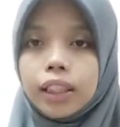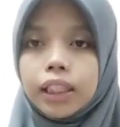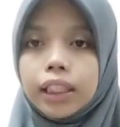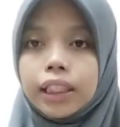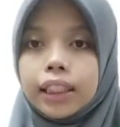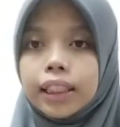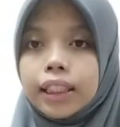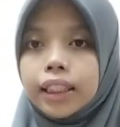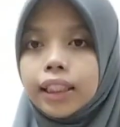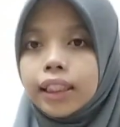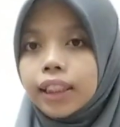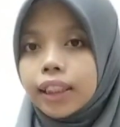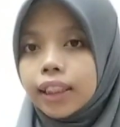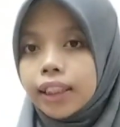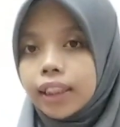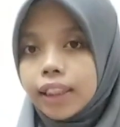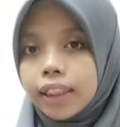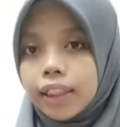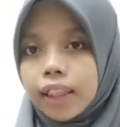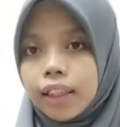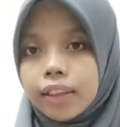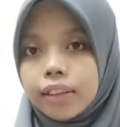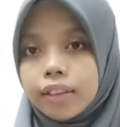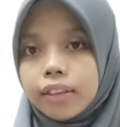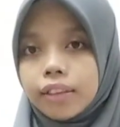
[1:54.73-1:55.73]
a kitchen
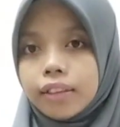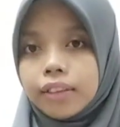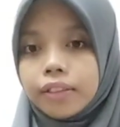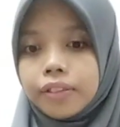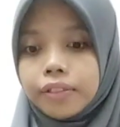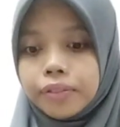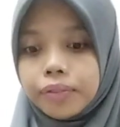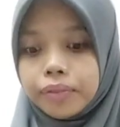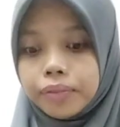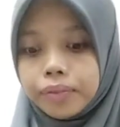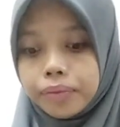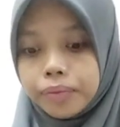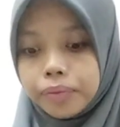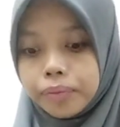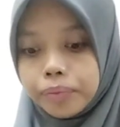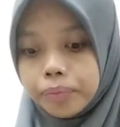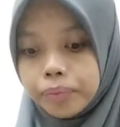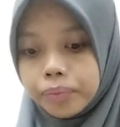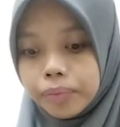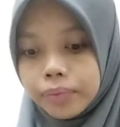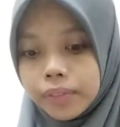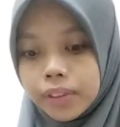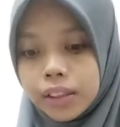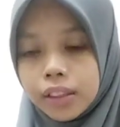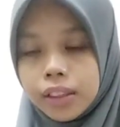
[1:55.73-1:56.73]
scale,
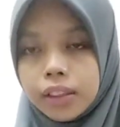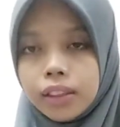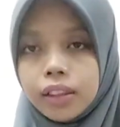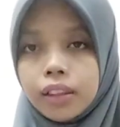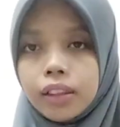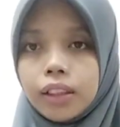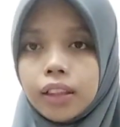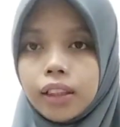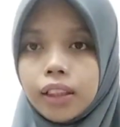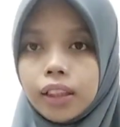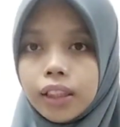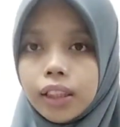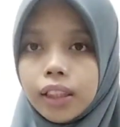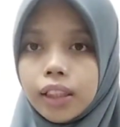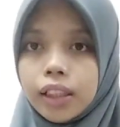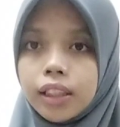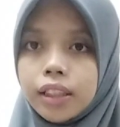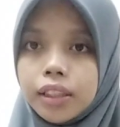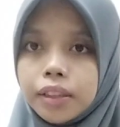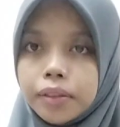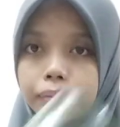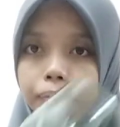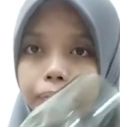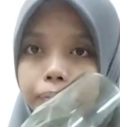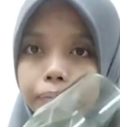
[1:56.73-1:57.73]
a
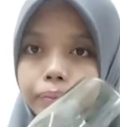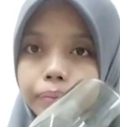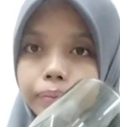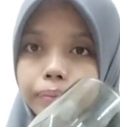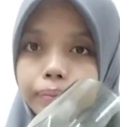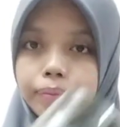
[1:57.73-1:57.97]
cup,